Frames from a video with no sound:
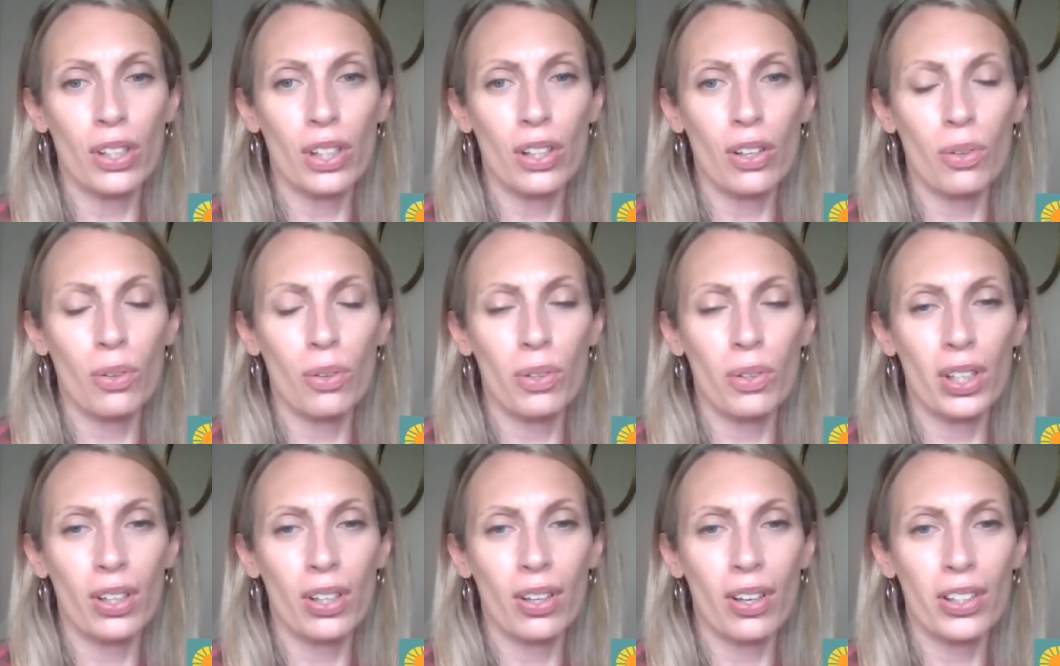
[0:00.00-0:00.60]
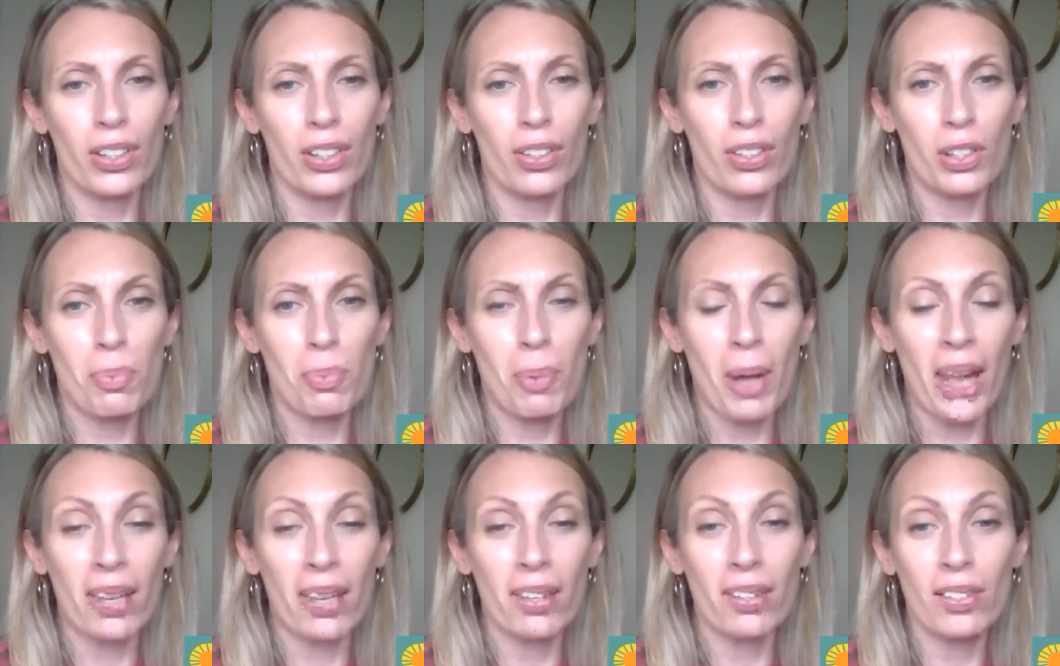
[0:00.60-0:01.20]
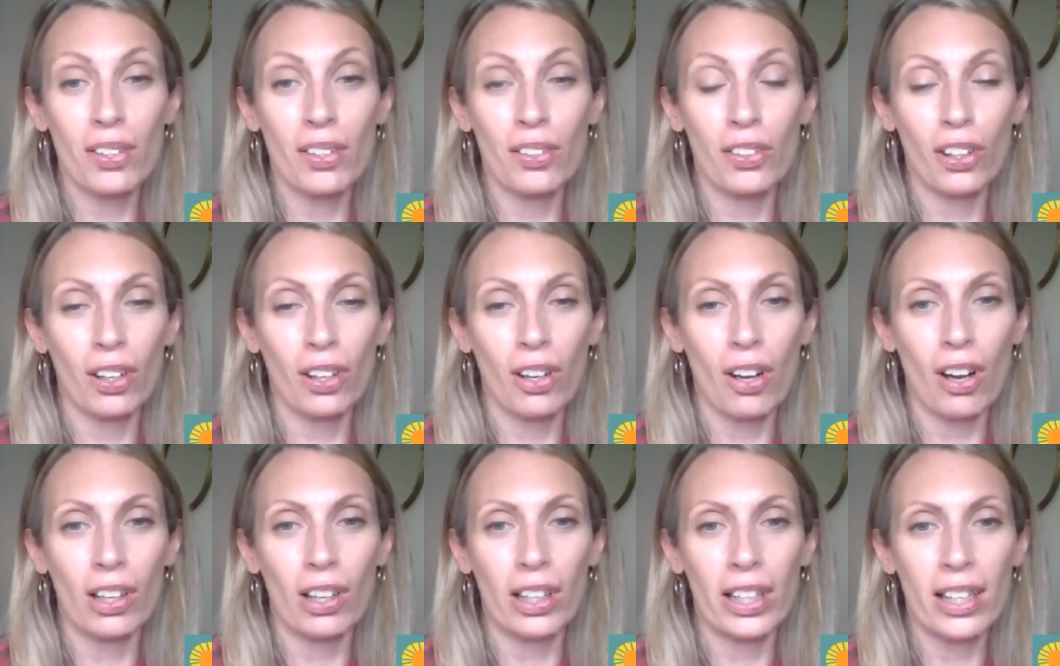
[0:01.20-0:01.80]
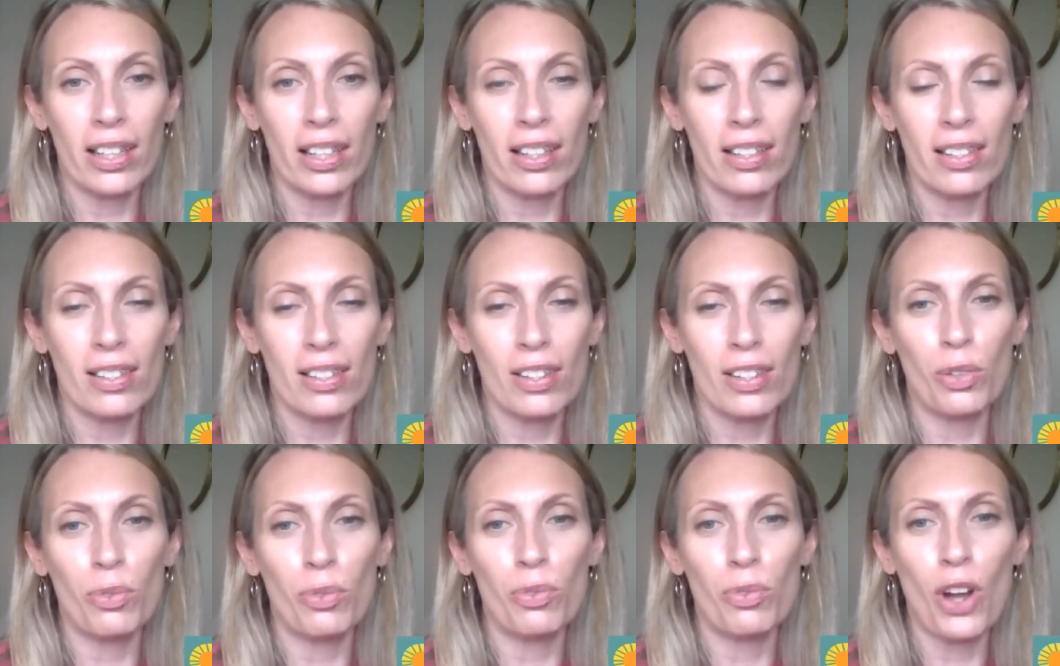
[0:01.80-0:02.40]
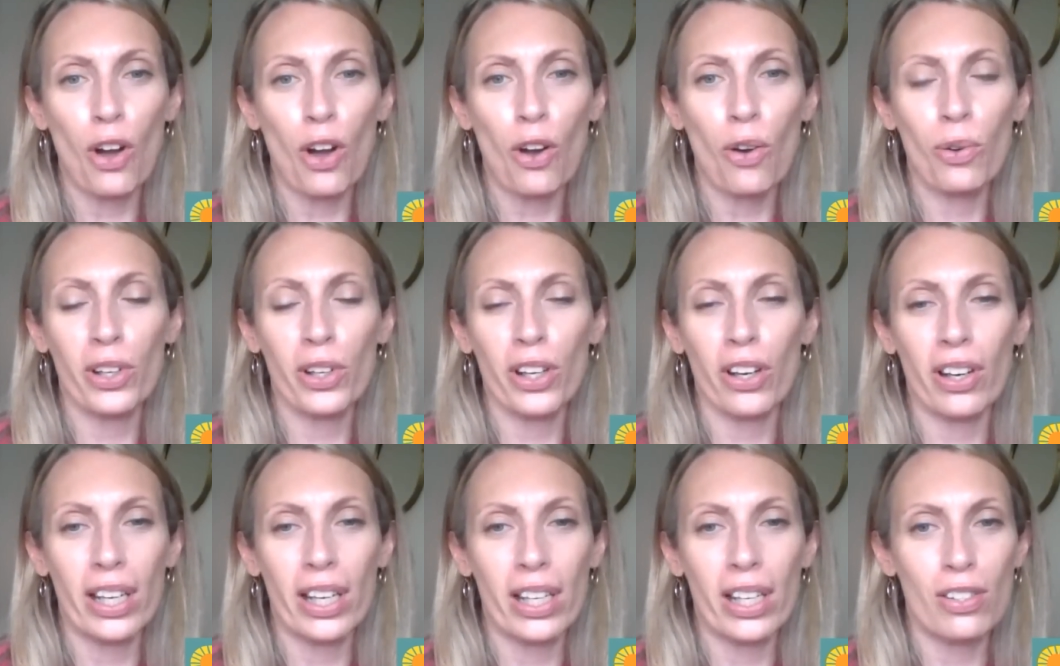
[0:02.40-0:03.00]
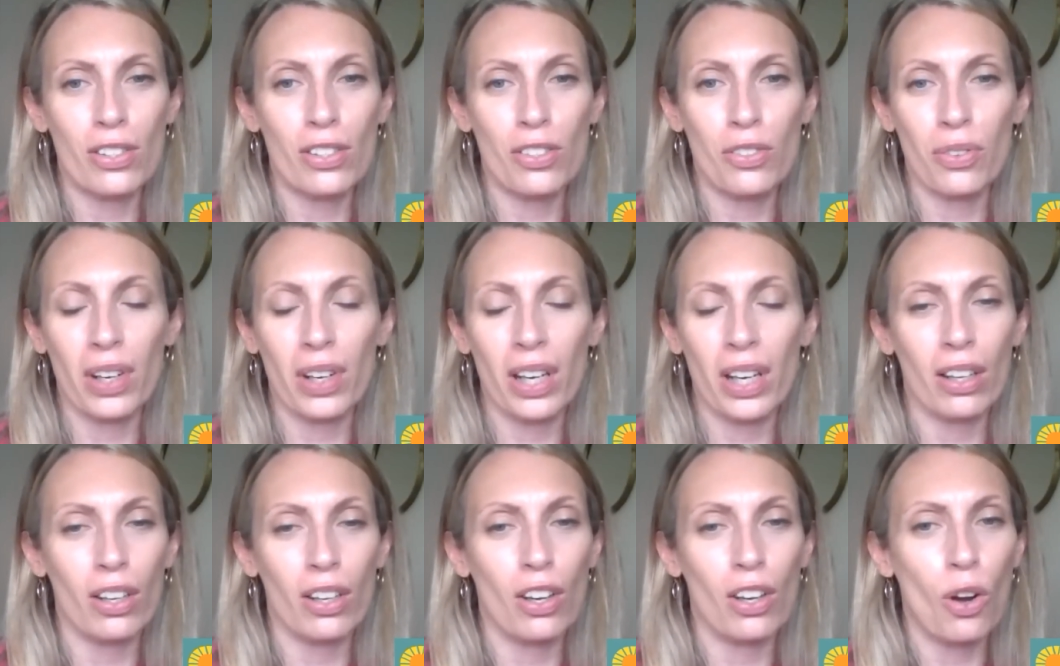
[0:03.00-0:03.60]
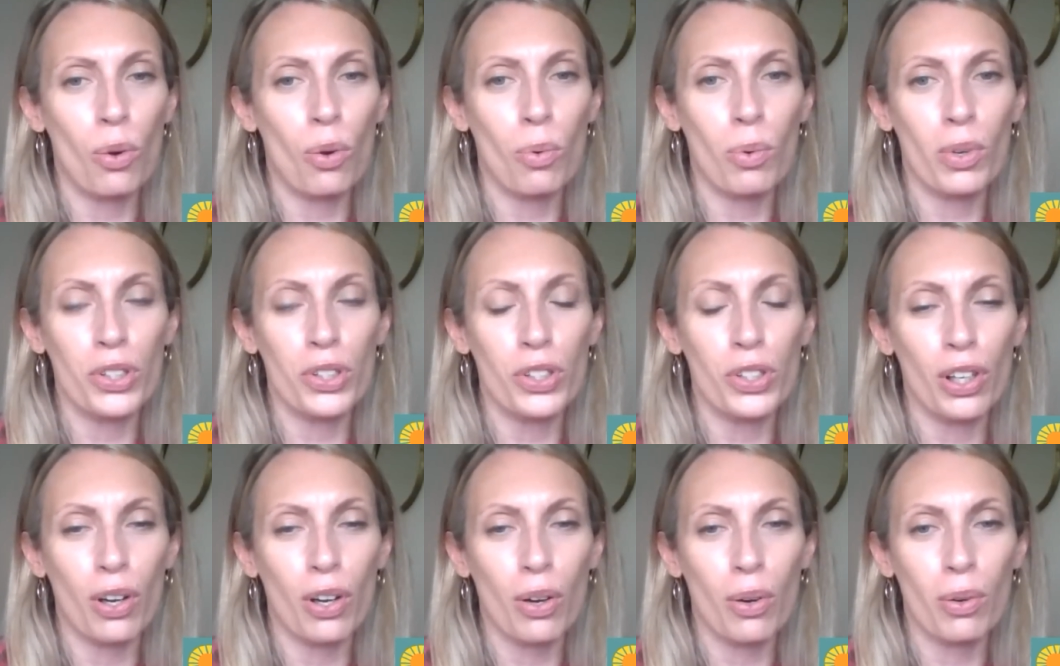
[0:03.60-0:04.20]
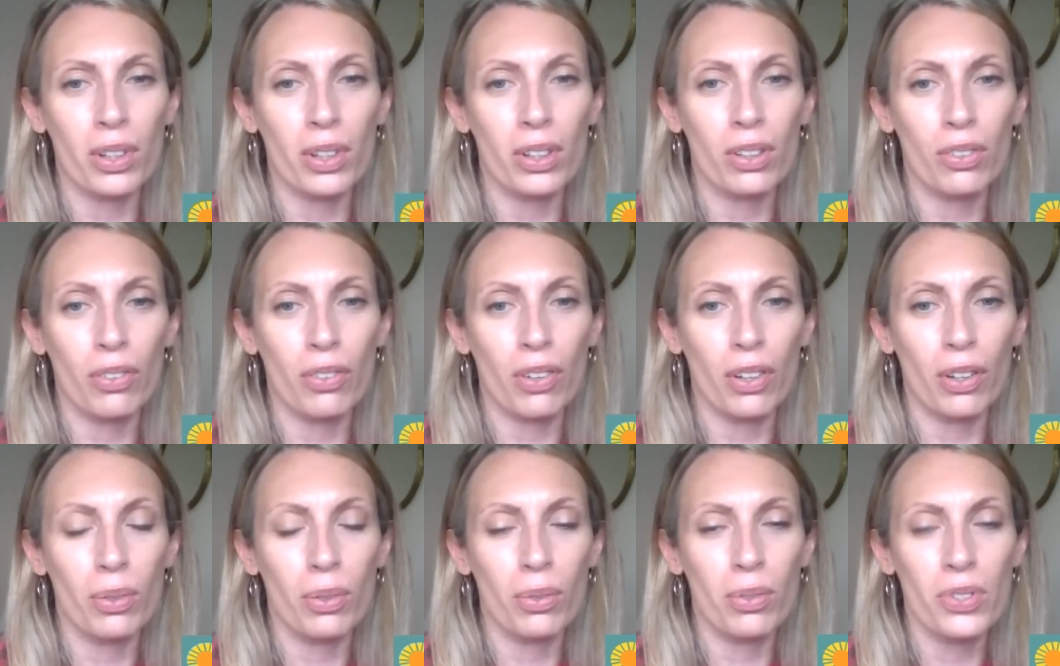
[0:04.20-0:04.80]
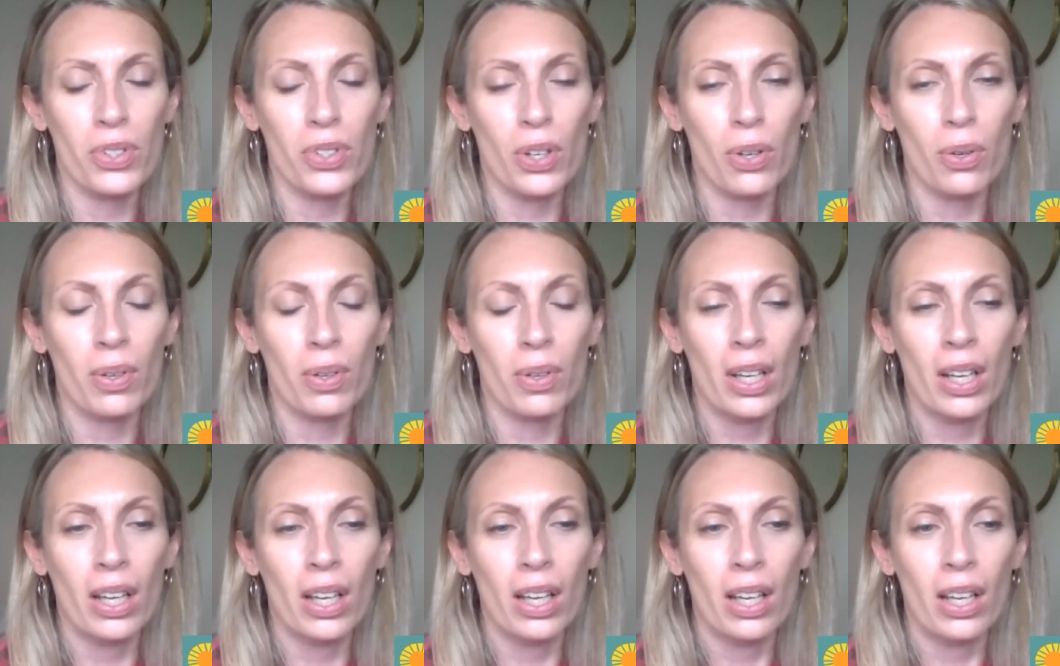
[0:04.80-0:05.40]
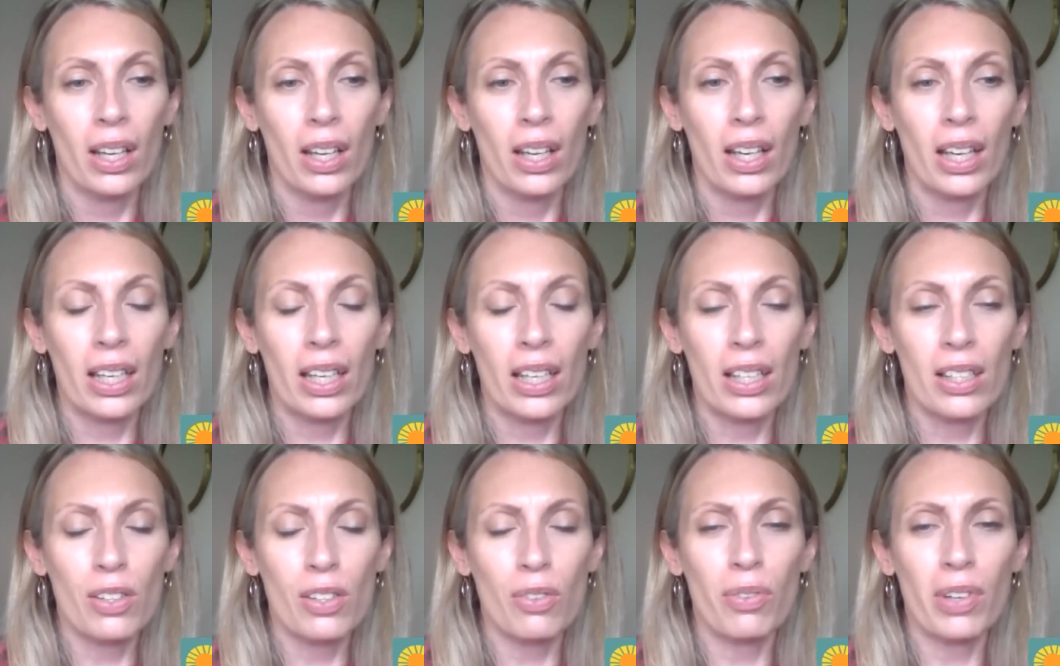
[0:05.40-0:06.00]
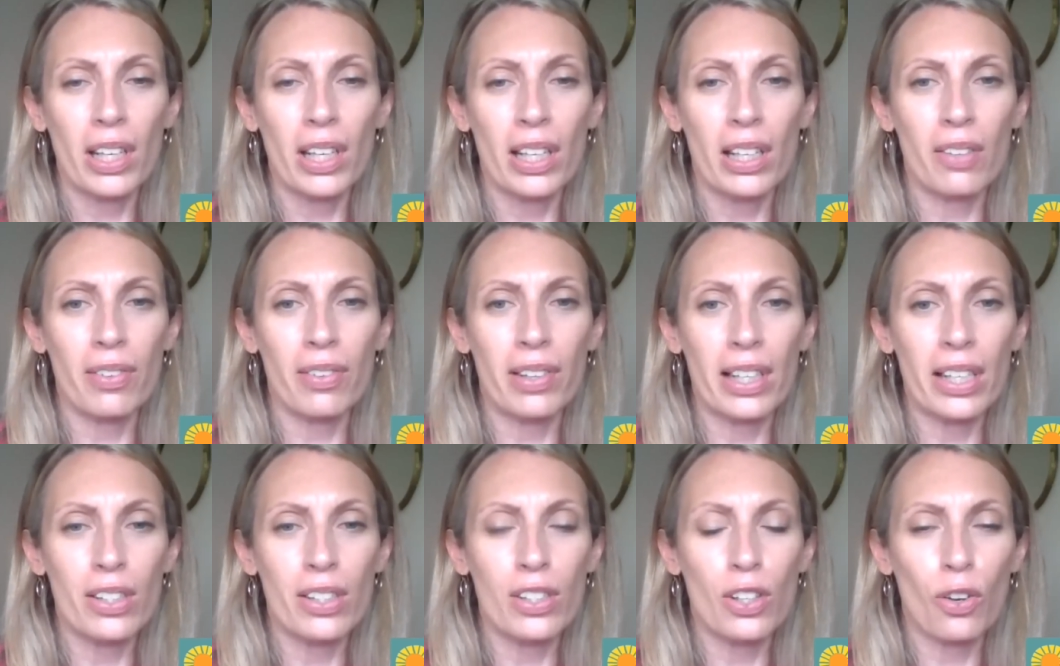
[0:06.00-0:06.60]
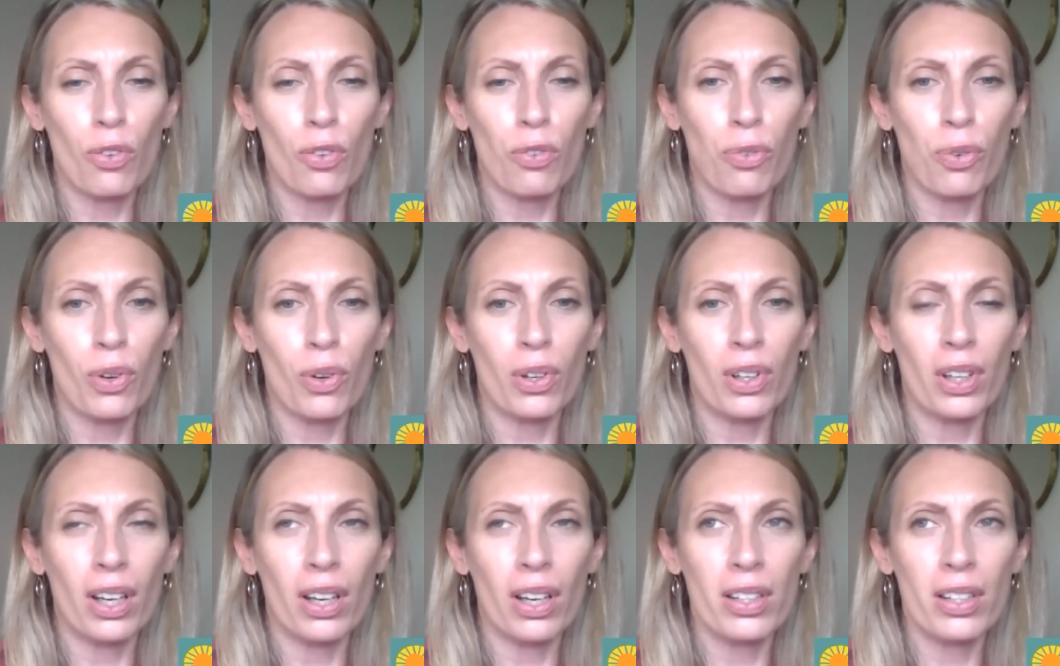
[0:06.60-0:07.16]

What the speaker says: You know, you kind of depend on your colleagues who know your history and know what you're going through. So it is a really, really tough one.